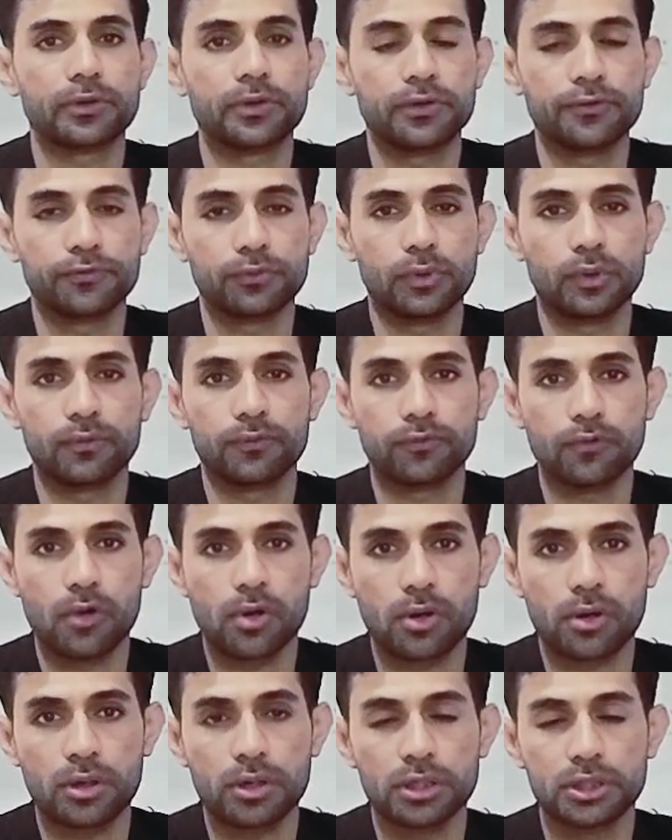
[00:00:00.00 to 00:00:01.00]
If you are
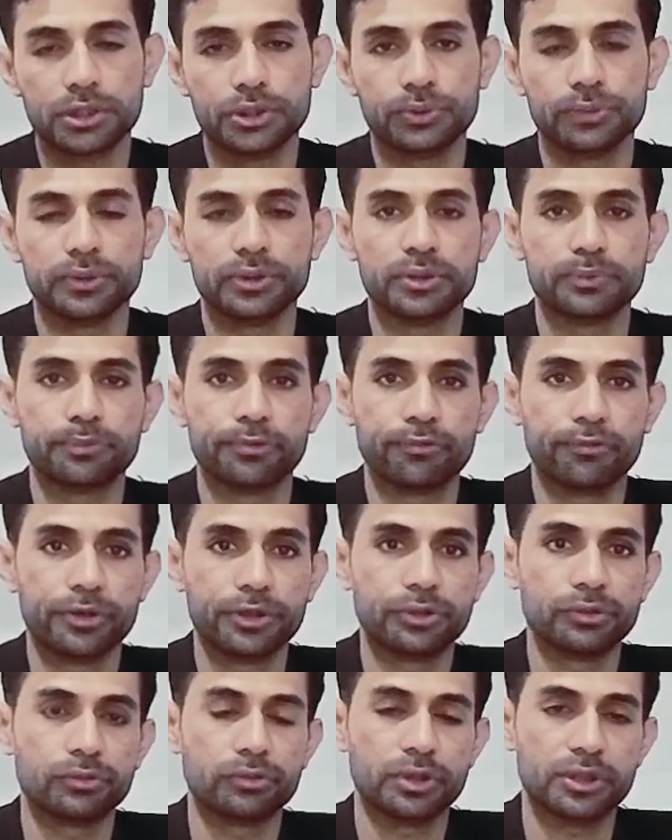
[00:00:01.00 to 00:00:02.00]
foreigner, you need to
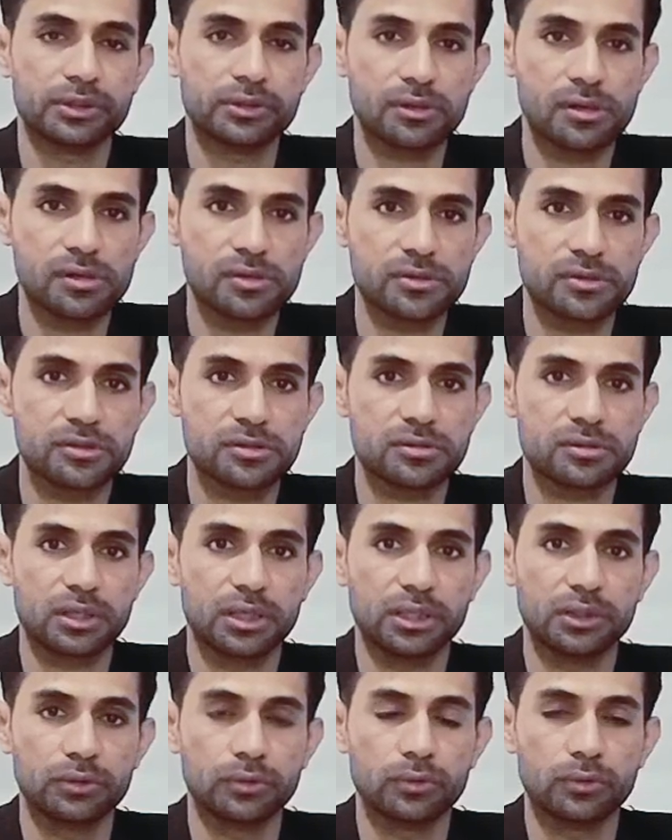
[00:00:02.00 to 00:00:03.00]
provide your ethos
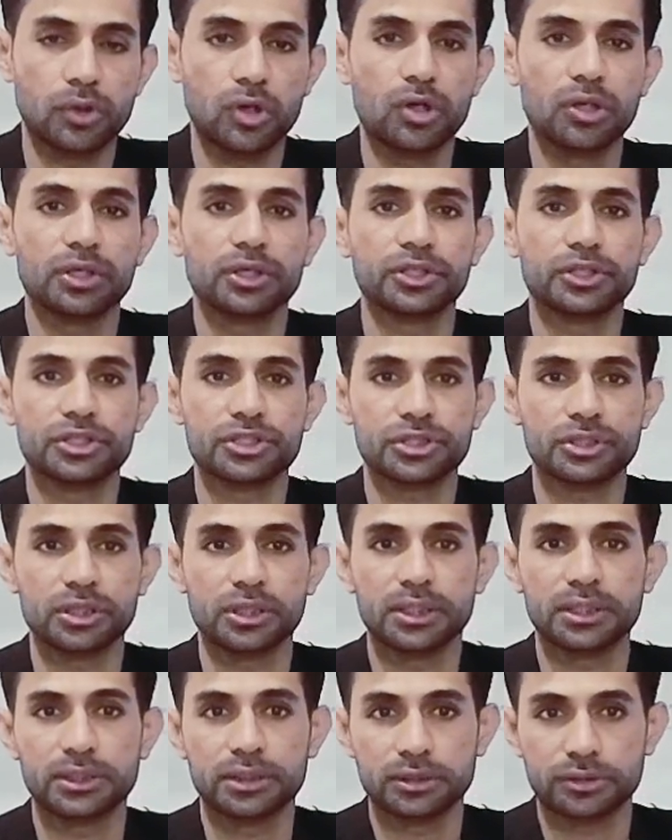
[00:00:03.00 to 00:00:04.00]
and your all
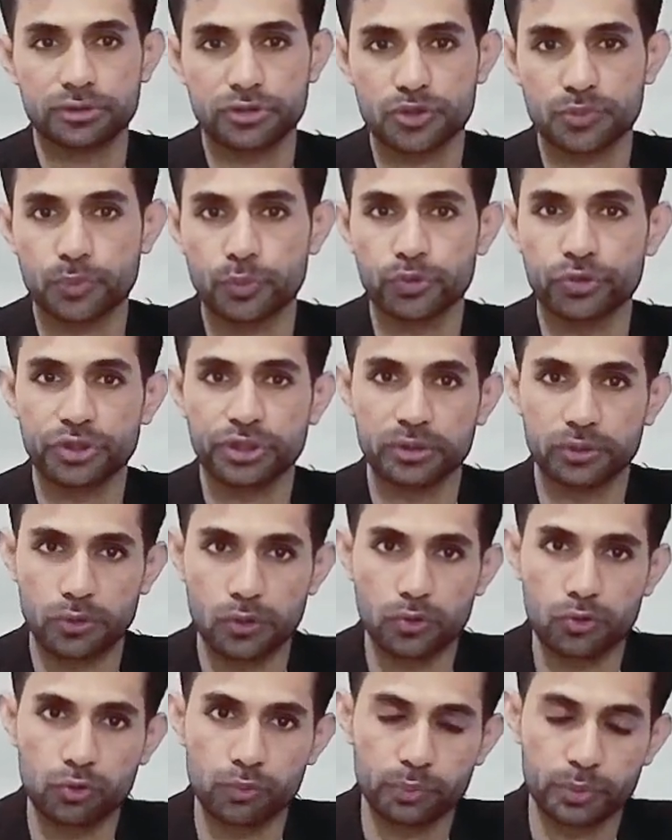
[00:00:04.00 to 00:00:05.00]
additional other supporting
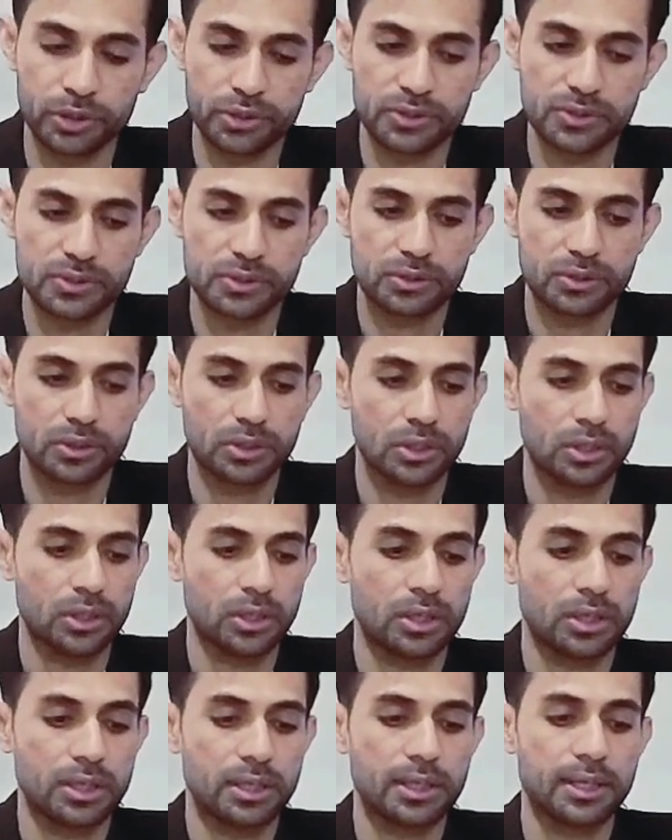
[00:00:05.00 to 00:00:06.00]
documents.
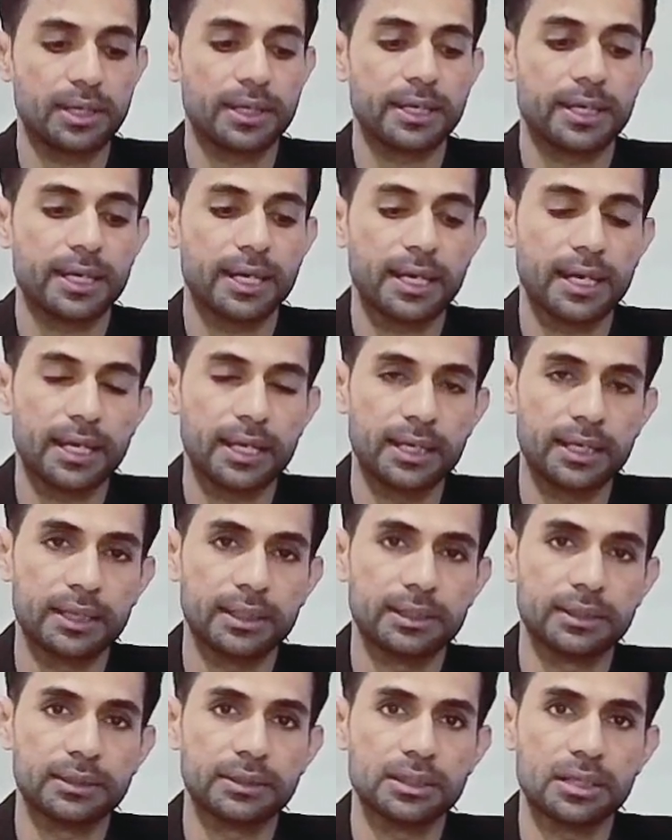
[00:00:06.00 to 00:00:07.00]

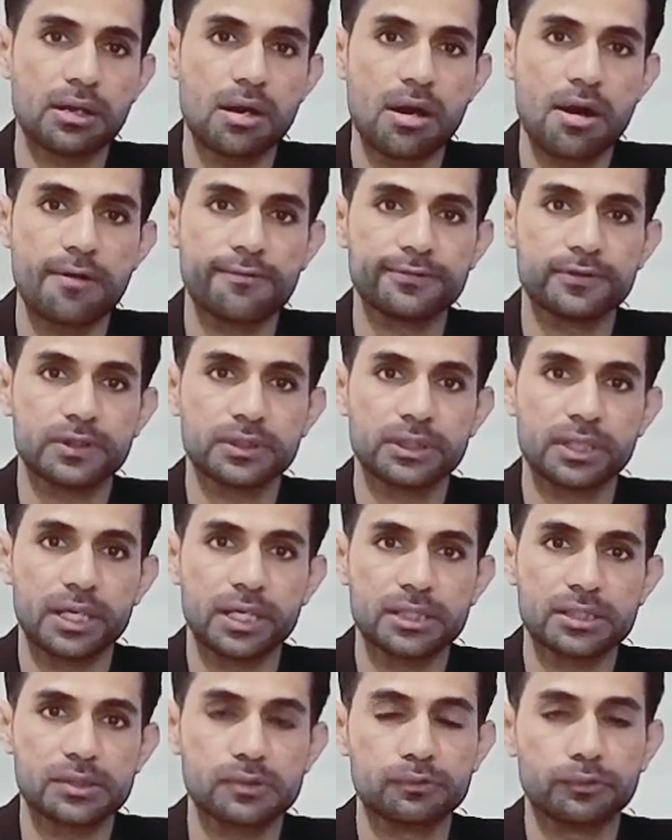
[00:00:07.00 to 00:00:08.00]
And after
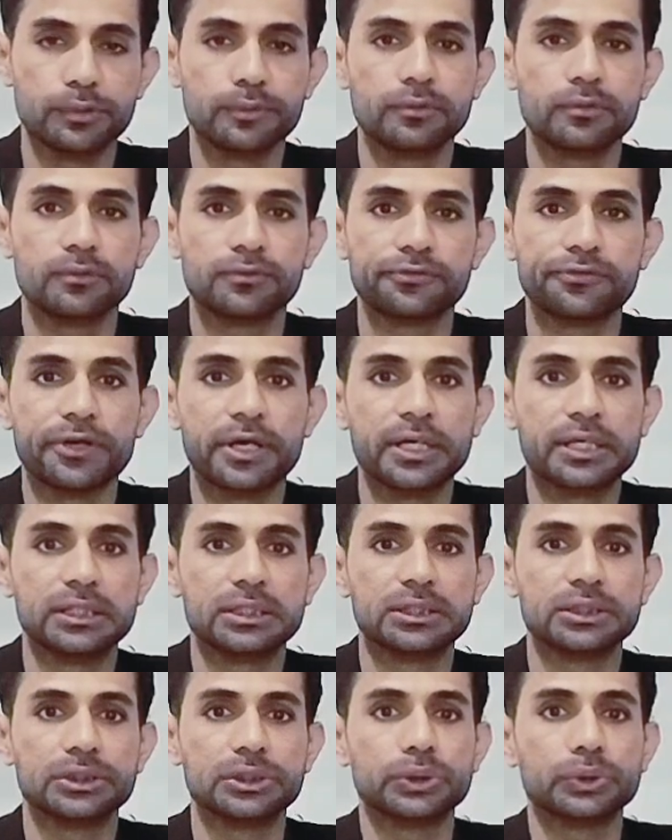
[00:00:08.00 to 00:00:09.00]
that, we will
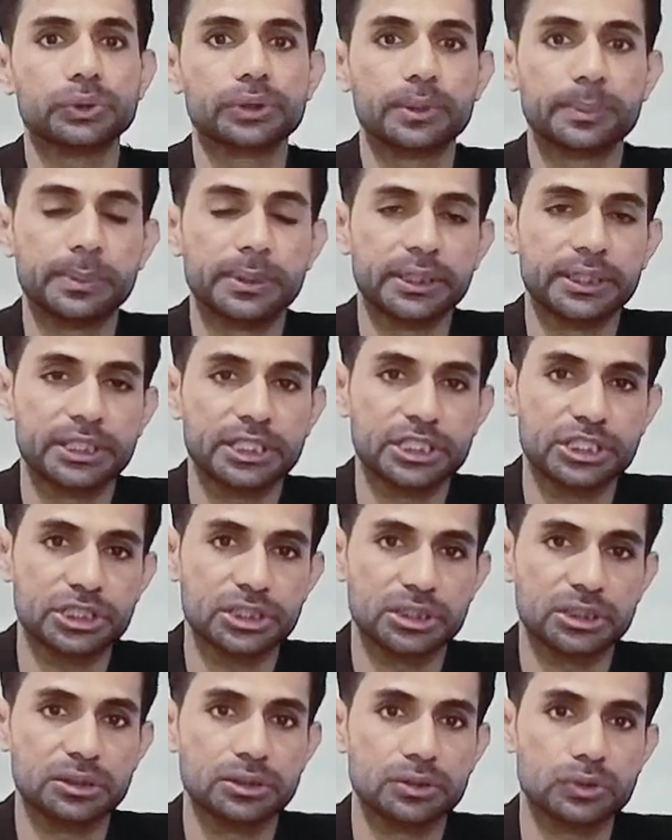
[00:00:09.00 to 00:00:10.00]
file your
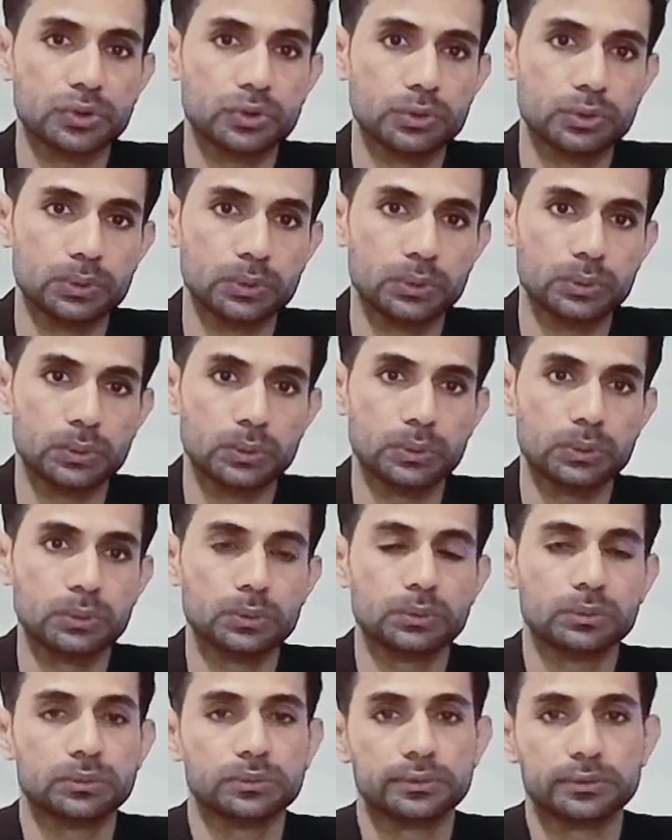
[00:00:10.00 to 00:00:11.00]
application to
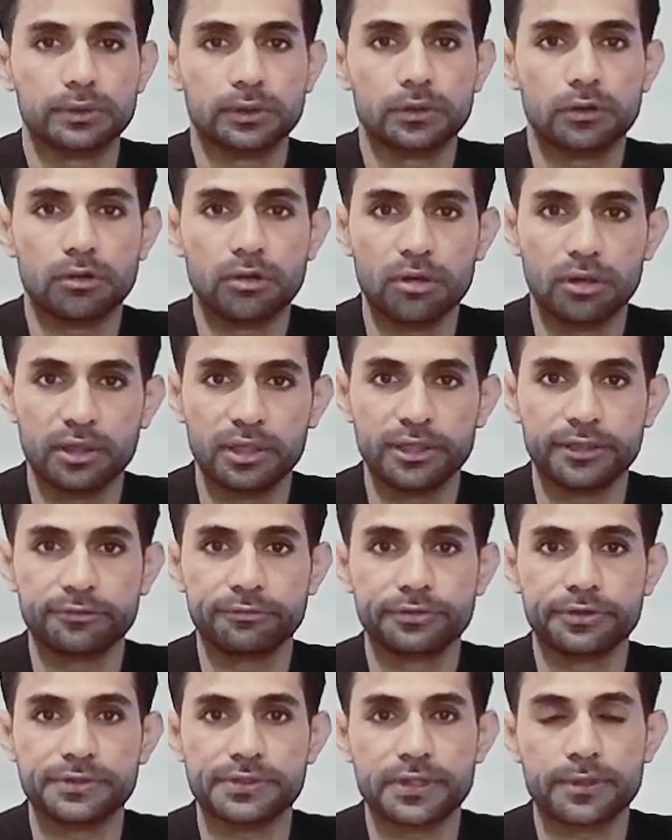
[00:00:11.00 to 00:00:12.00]

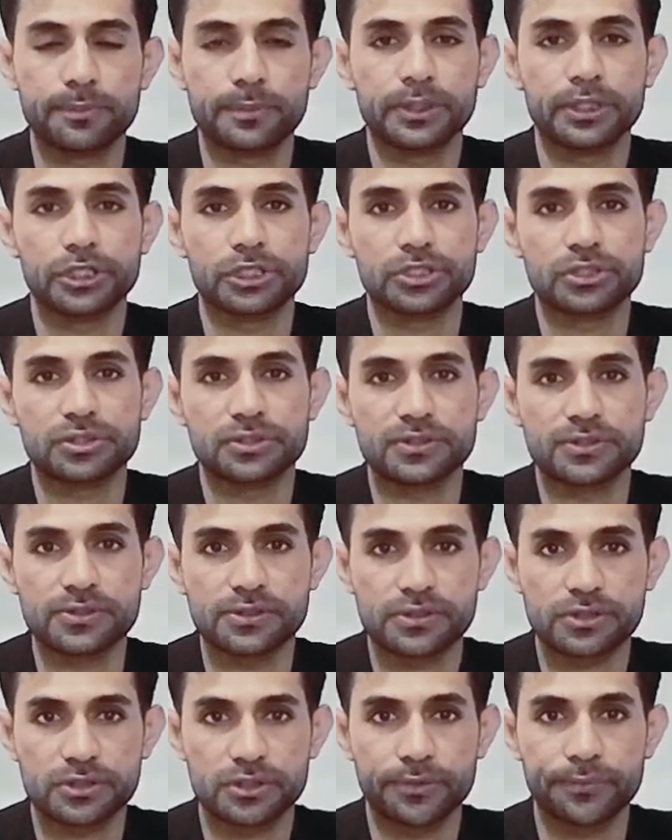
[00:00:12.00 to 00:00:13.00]
online visa application
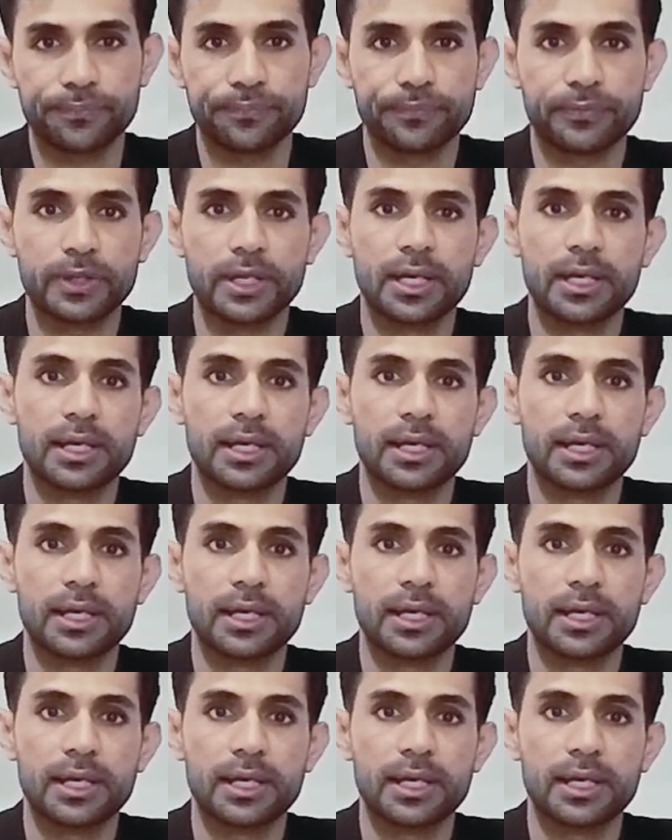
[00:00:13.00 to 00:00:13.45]
system.